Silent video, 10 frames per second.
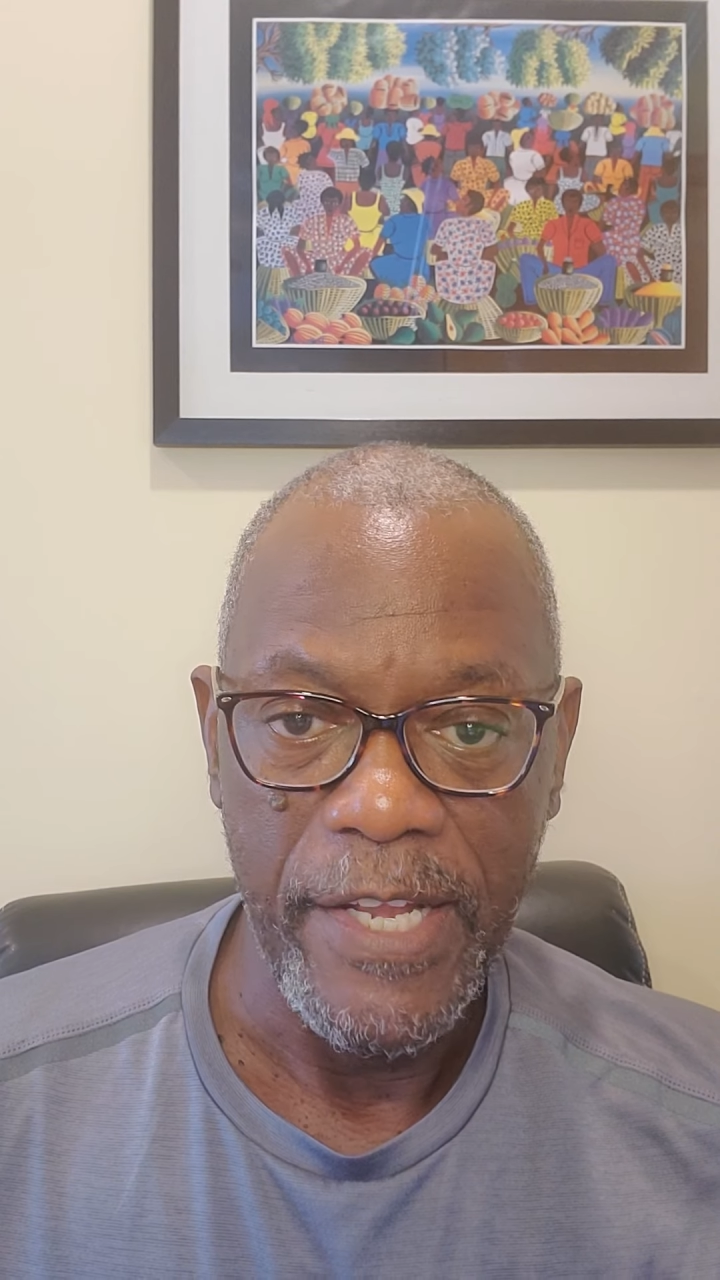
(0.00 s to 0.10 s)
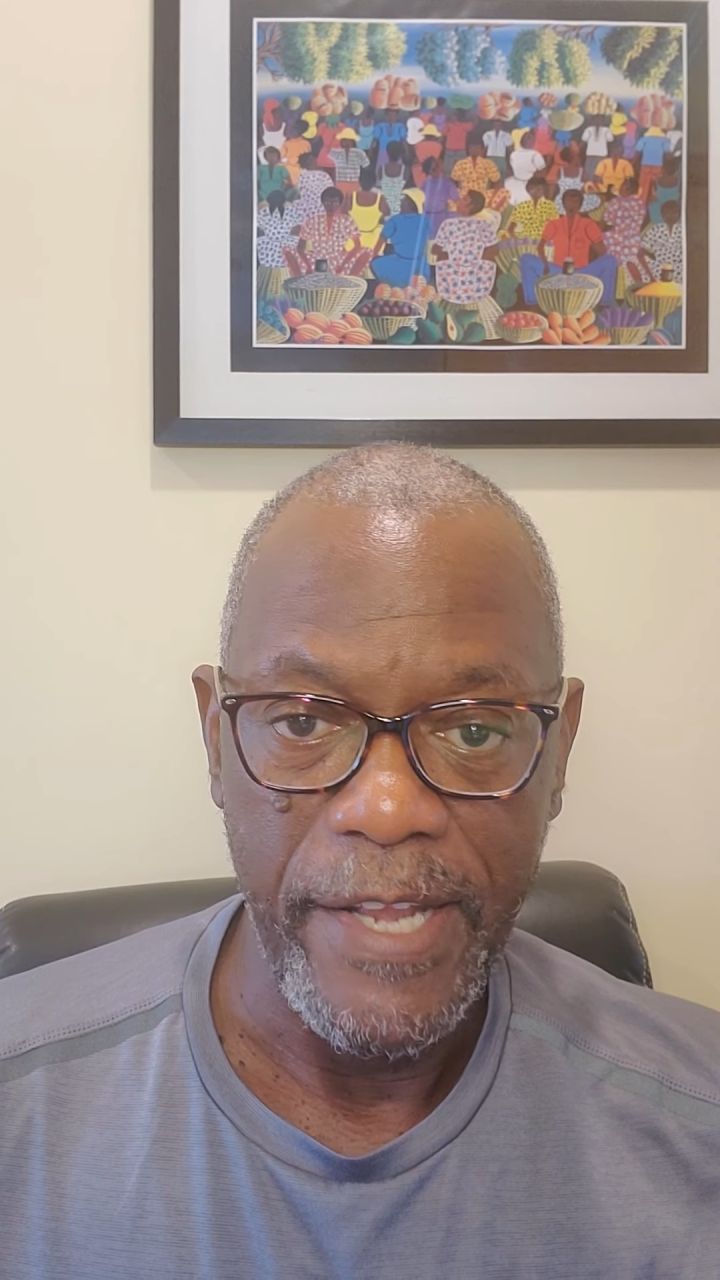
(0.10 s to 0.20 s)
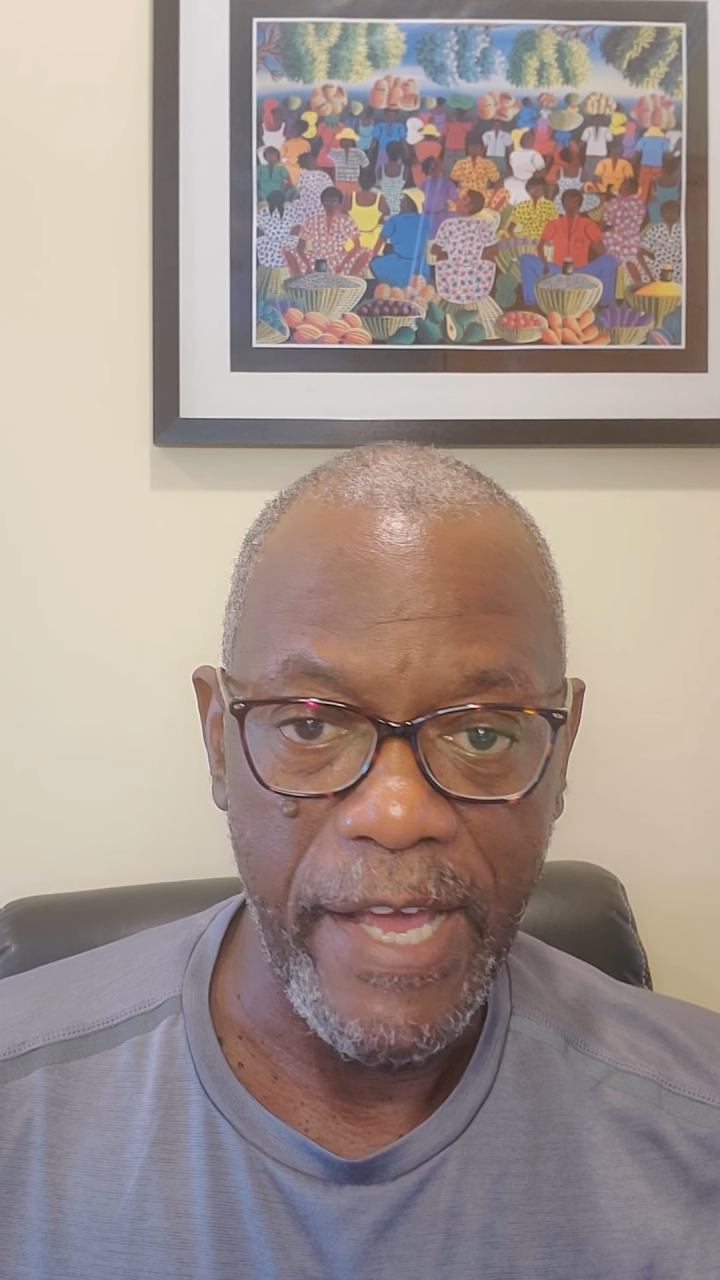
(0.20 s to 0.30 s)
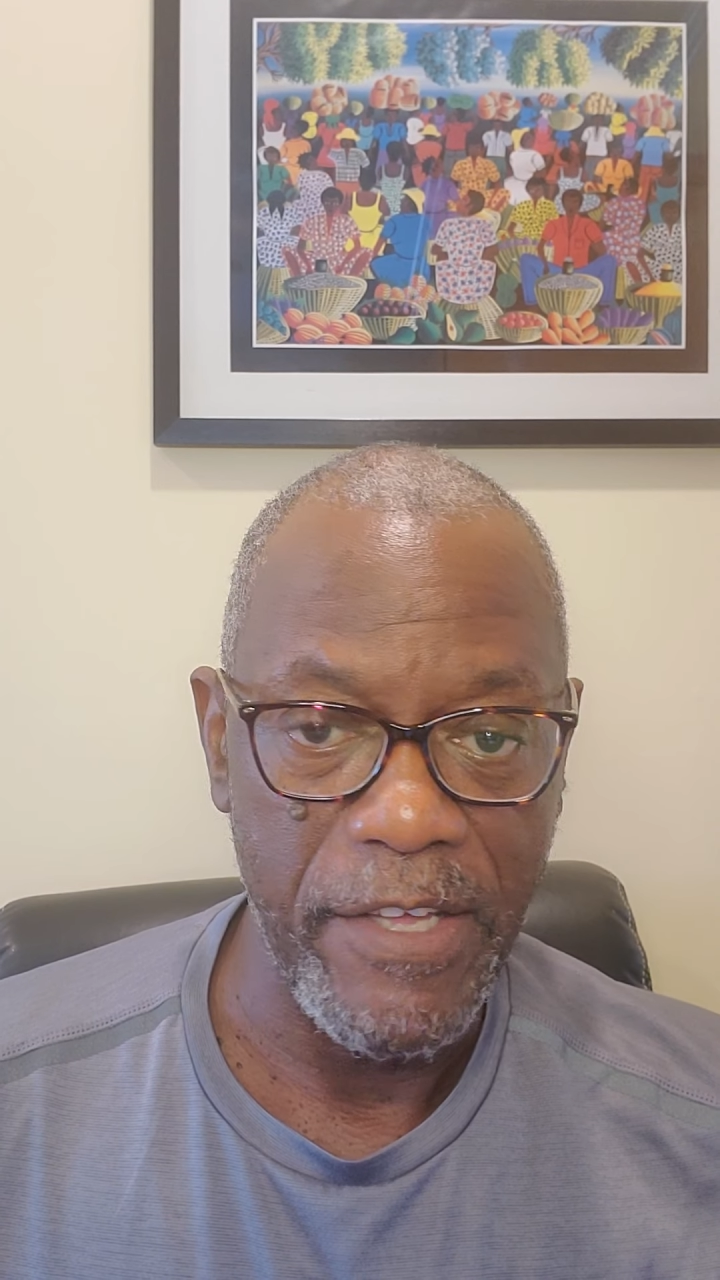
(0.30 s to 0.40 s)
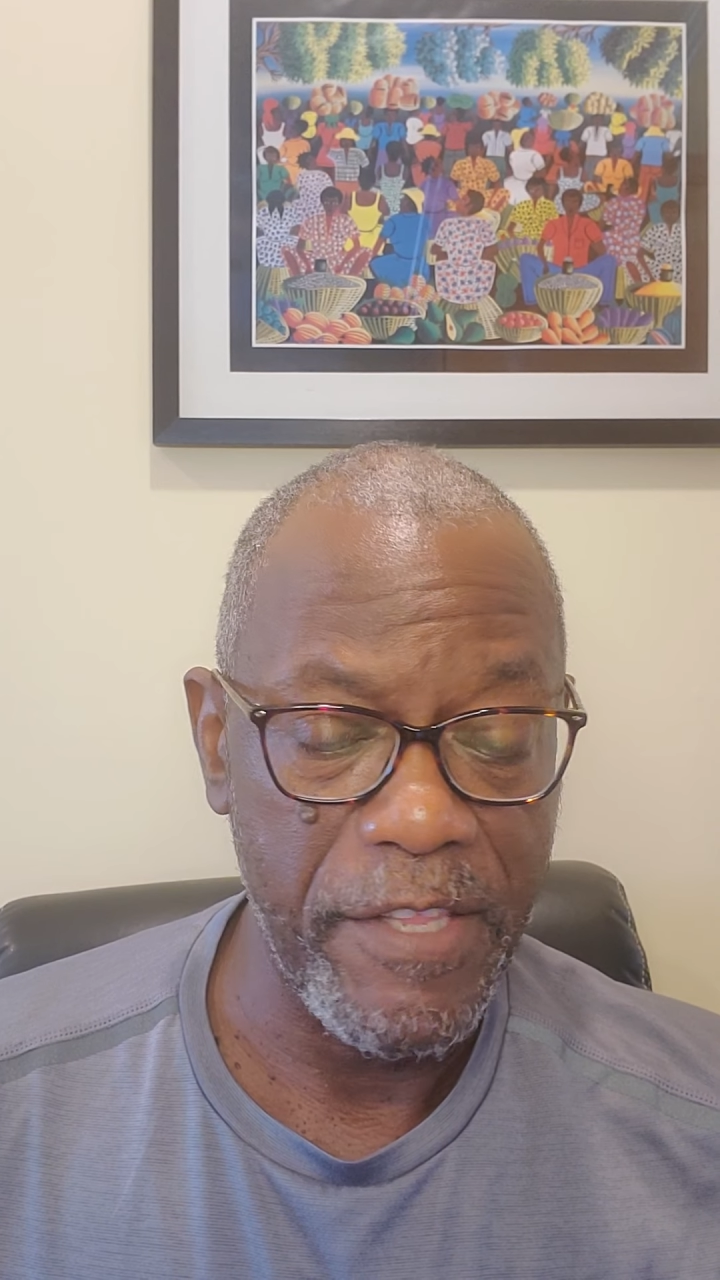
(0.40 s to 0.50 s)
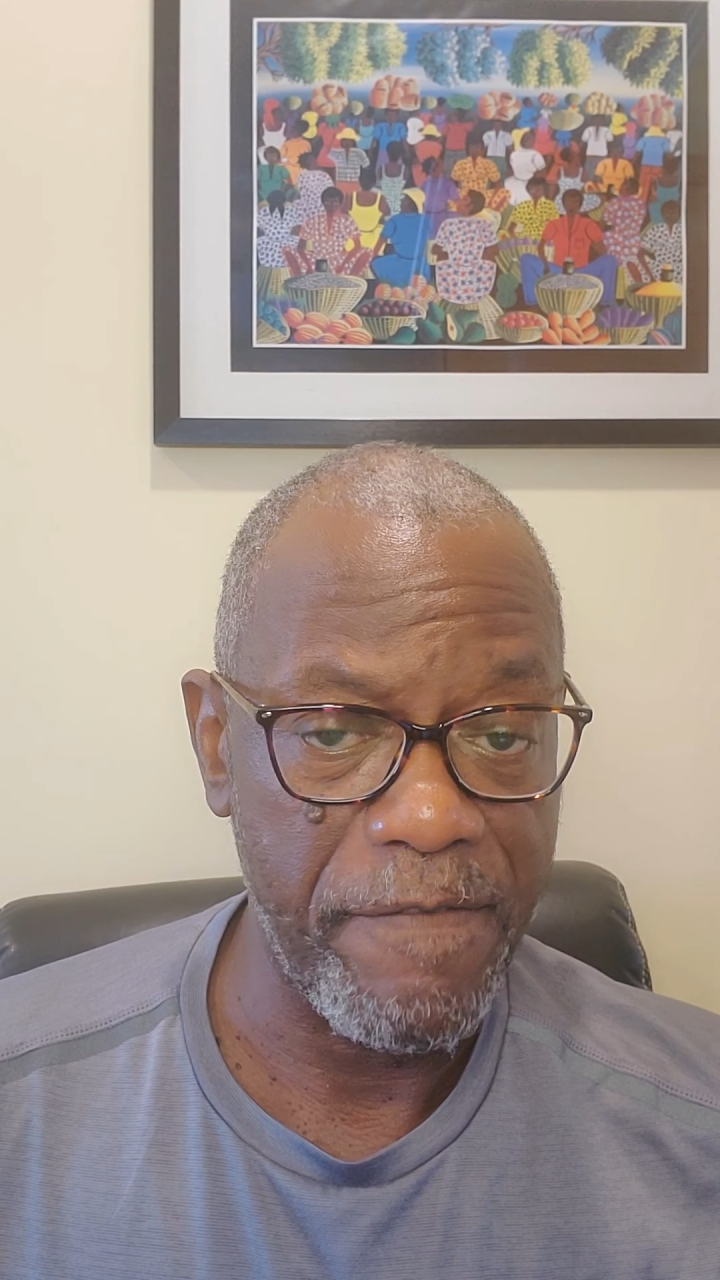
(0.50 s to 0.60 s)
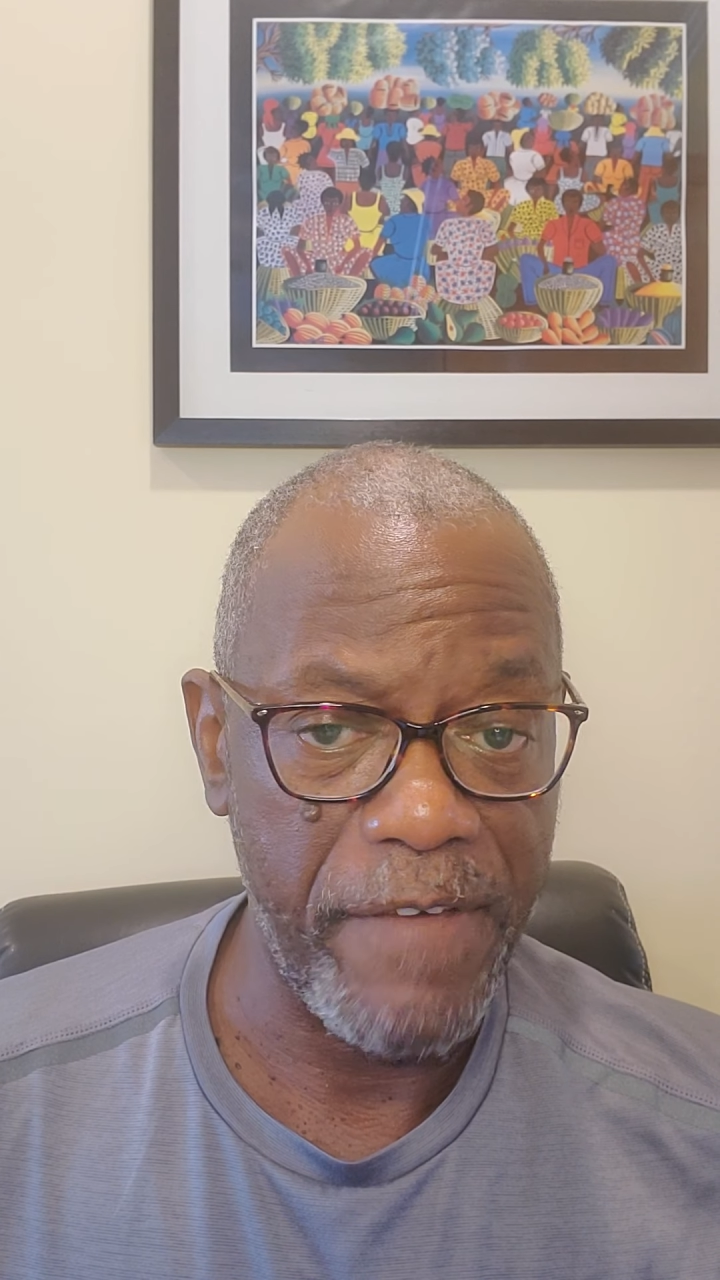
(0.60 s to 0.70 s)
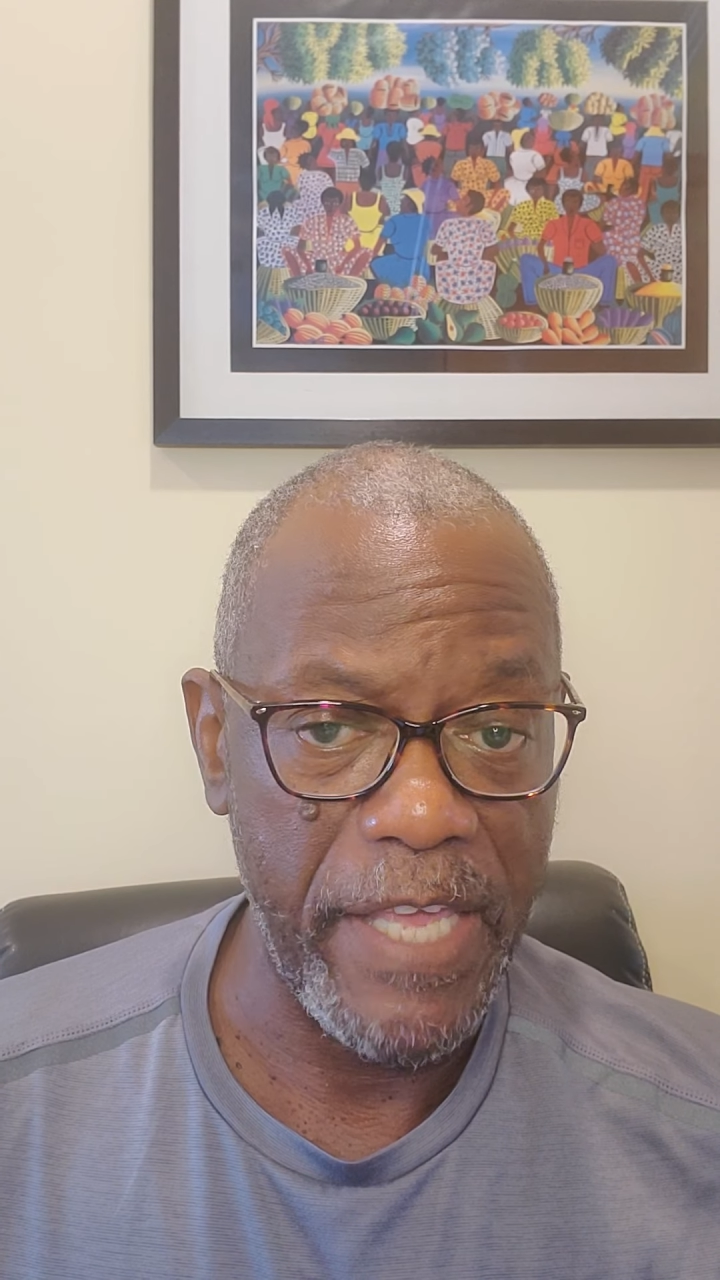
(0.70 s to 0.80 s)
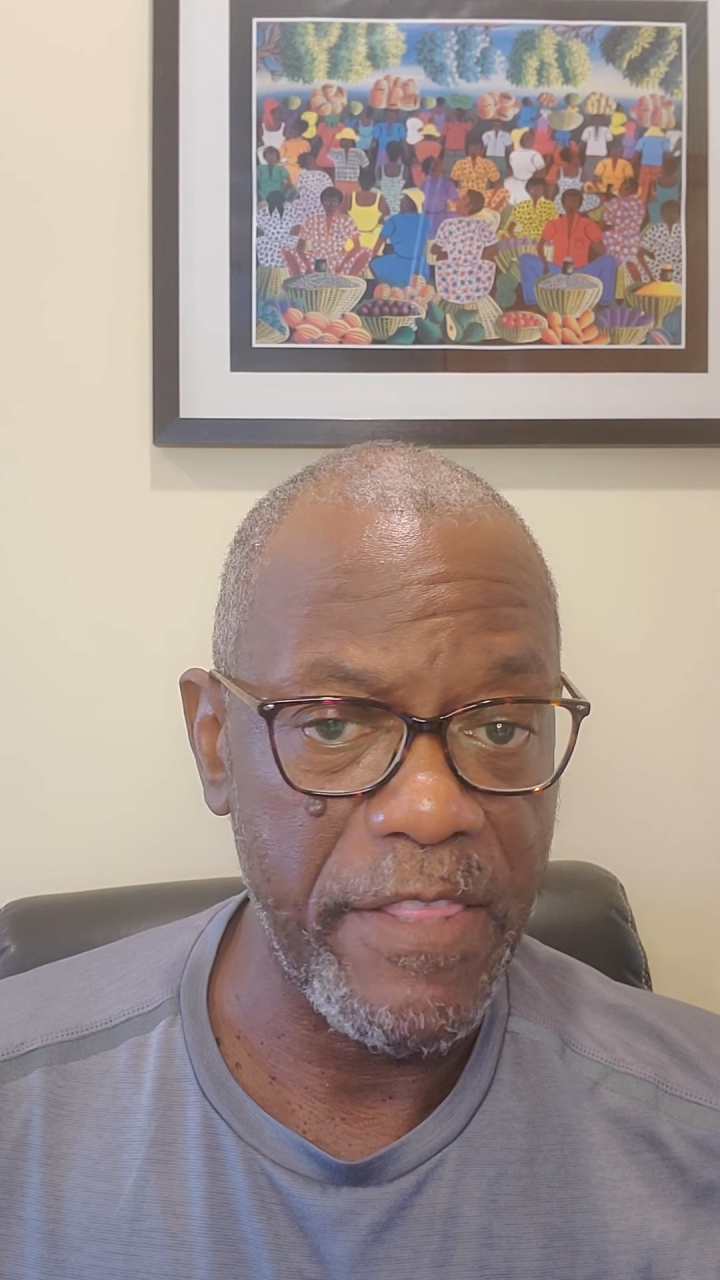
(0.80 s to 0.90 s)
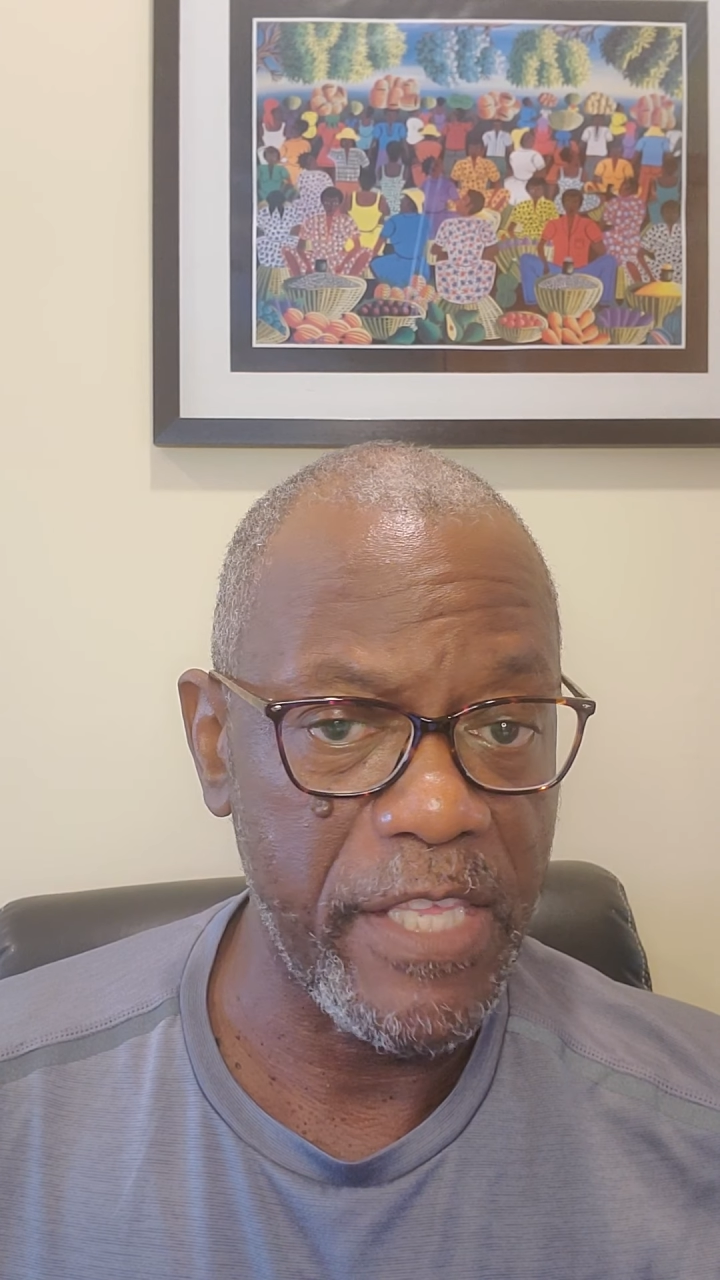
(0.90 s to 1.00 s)
Now, in the
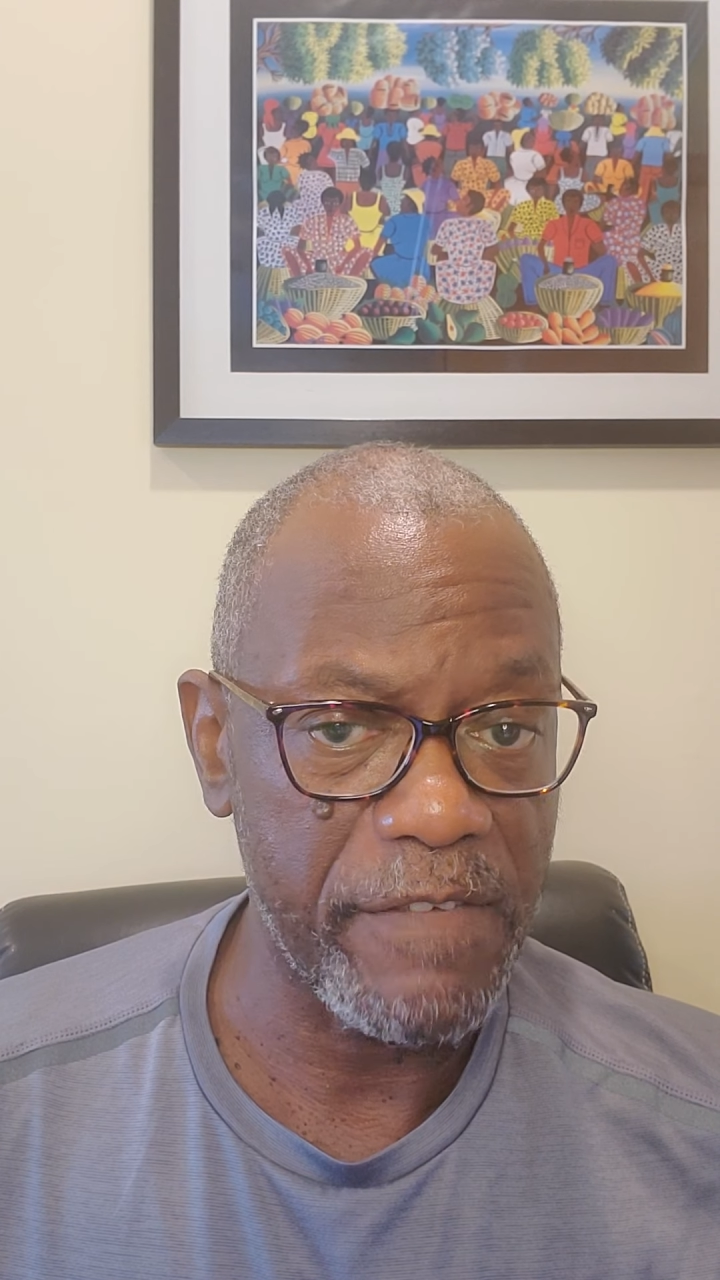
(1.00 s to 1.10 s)
Faith